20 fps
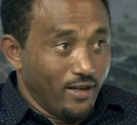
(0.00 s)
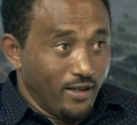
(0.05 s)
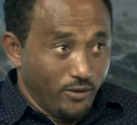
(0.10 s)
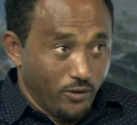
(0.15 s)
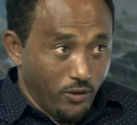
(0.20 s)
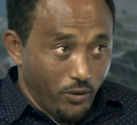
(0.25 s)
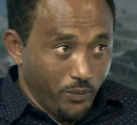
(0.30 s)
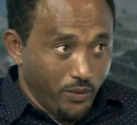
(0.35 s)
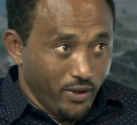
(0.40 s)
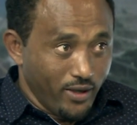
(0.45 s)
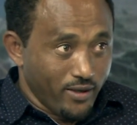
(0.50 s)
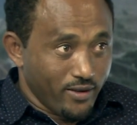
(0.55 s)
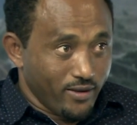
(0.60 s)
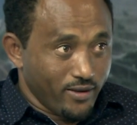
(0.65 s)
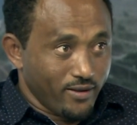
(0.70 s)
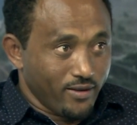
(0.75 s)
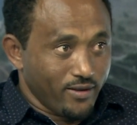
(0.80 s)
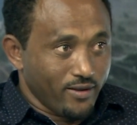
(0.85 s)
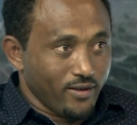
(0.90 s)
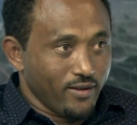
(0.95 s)
Ethiopia,
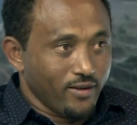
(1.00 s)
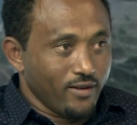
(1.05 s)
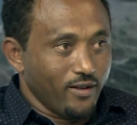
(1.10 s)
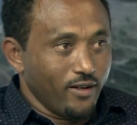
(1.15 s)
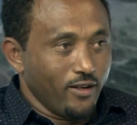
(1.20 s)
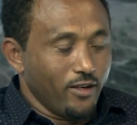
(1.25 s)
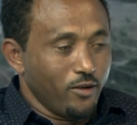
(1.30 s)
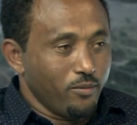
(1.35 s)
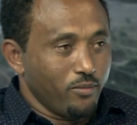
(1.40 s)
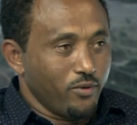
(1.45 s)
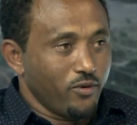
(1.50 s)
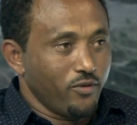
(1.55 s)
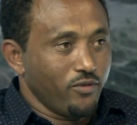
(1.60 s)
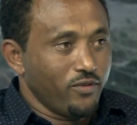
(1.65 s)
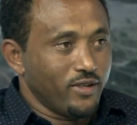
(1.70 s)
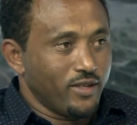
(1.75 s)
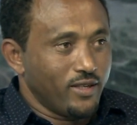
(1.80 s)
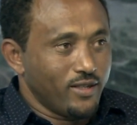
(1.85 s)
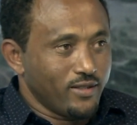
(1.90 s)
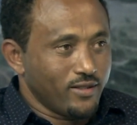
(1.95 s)
a number of
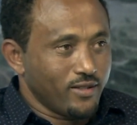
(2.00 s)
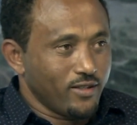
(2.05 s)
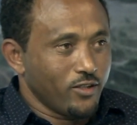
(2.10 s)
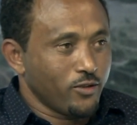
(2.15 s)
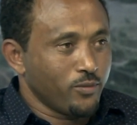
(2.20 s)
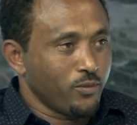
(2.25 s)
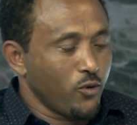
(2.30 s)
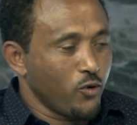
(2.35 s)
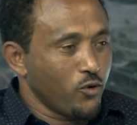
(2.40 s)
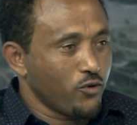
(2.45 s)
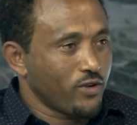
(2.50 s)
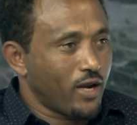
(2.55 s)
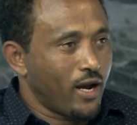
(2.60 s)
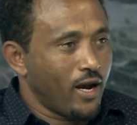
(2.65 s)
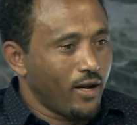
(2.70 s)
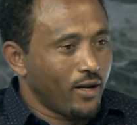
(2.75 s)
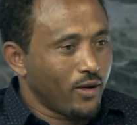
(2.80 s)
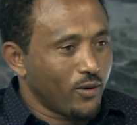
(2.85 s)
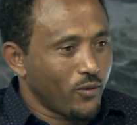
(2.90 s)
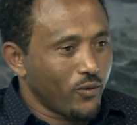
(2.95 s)
industries, both
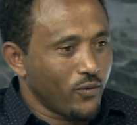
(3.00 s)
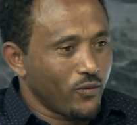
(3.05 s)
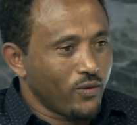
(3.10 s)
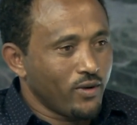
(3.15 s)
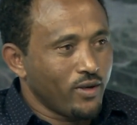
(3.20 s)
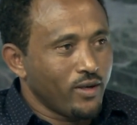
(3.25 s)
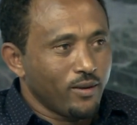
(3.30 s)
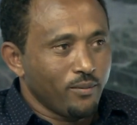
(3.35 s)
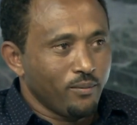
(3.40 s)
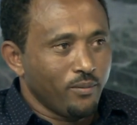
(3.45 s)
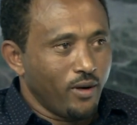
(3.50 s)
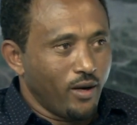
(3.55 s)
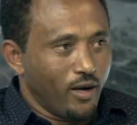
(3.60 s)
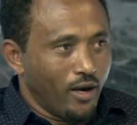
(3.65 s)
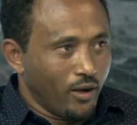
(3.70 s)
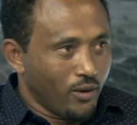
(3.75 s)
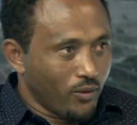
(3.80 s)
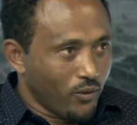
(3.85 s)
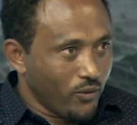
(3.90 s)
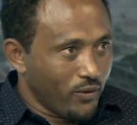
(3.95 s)
agro
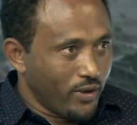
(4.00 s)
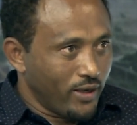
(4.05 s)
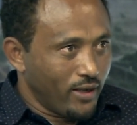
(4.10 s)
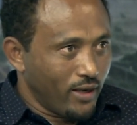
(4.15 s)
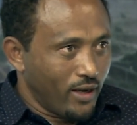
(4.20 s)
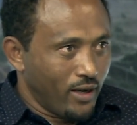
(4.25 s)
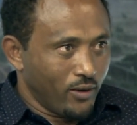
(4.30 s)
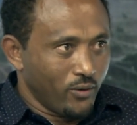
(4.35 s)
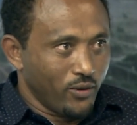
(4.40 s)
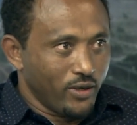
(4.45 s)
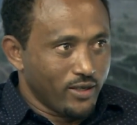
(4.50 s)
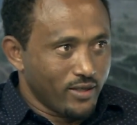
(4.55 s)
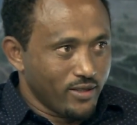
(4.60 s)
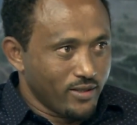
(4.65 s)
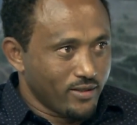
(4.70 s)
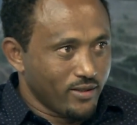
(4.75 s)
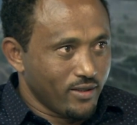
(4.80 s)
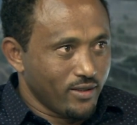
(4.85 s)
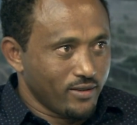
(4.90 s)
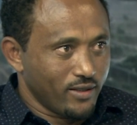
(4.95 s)

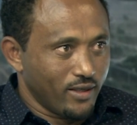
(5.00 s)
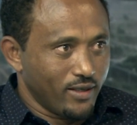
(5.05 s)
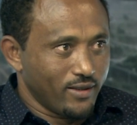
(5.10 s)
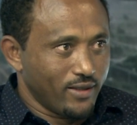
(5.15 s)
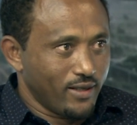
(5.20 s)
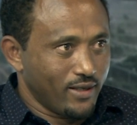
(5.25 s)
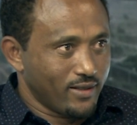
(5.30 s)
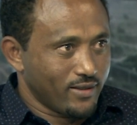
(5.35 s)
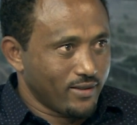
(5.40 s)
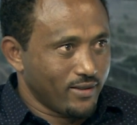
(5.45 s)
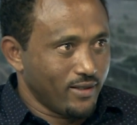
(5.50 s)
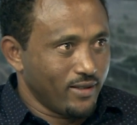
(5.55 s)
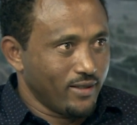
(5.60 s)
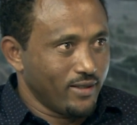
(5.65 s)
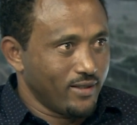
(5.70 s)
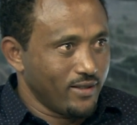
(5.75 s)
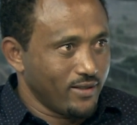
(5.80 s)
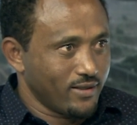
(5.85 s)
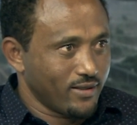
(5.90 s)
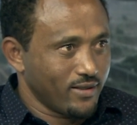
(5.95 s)
industries and textile
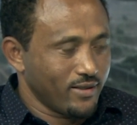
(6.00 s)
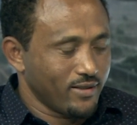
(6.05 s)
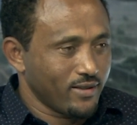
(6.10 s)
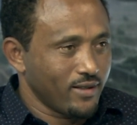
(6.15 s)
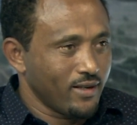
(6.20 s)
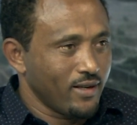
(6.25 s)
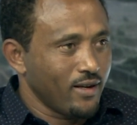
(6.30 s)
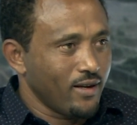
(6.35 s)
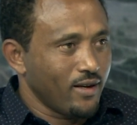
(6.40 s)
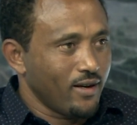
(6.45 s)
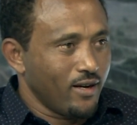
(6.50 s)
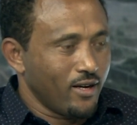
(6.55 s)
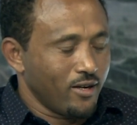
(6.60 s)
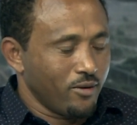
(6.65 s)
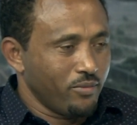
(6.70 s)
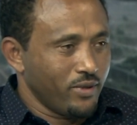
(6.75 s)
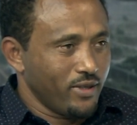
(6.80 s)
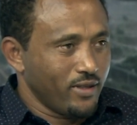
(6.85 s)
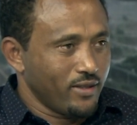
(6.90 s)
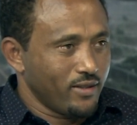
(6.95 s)
industries, are
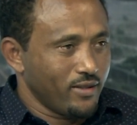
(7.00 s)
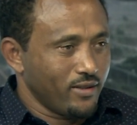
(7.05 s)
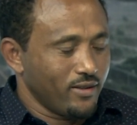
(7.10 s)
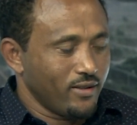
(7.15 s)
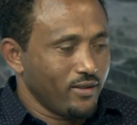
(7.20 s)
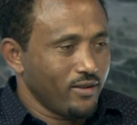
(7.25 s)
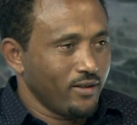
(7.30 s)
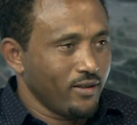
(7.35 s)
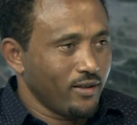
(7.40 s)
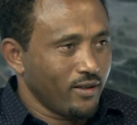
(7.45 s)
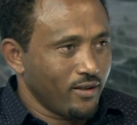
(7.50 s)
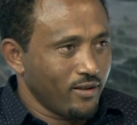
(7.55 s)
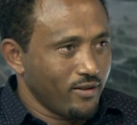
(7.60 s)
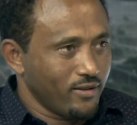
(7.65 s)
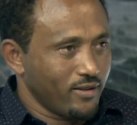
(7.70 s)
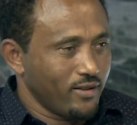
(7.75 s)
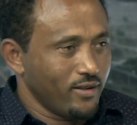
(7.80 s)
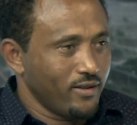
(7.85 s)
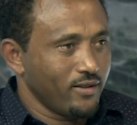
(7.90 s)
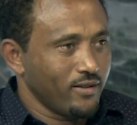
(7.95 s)
being
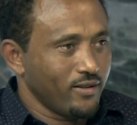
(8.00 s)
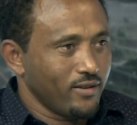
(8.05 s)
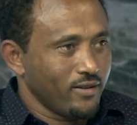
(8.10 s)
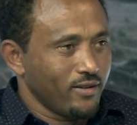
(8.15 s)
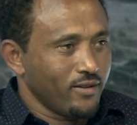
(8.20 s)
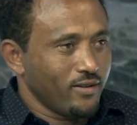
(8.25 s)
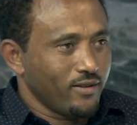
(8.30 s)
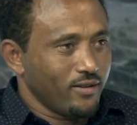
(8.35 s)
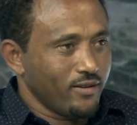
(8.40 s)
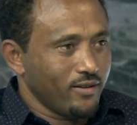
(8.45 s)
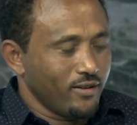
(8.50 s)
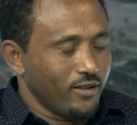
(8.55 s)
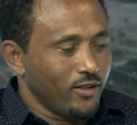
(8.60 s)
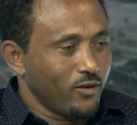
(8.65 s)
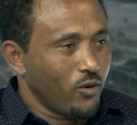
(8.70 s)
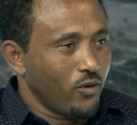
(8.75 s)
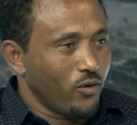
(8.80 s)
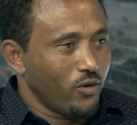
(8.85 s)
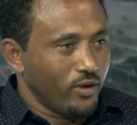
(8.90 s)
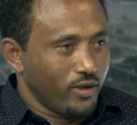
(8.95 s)
currently
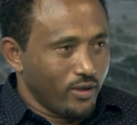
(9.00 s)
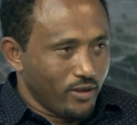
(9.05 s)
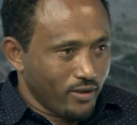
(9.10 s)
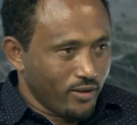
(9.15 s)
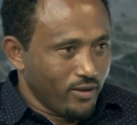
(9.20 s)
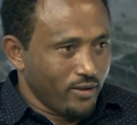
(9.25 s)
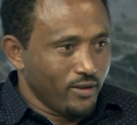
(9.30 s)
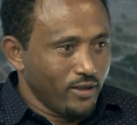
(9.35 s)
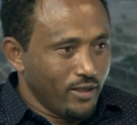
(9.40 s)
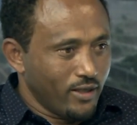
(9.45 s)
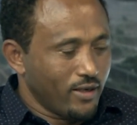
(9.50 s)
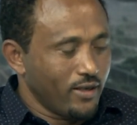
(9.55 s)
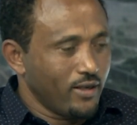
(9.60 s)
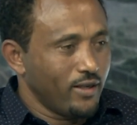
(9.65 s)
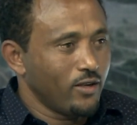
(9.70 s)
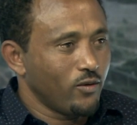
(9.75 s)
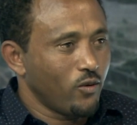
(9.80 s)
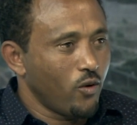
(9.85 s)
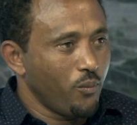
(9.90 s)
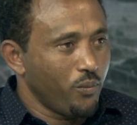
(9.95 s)
nearly
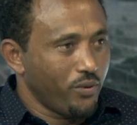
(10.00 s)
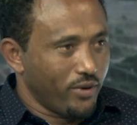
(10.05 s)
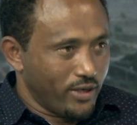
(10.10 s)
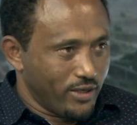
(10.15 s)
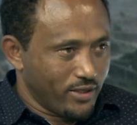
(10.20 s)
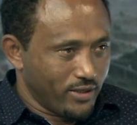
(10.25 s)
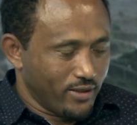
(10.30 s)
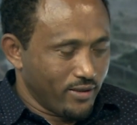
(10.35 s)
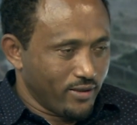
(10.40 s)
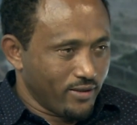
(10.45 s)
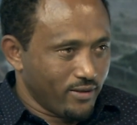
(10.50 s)
in operation.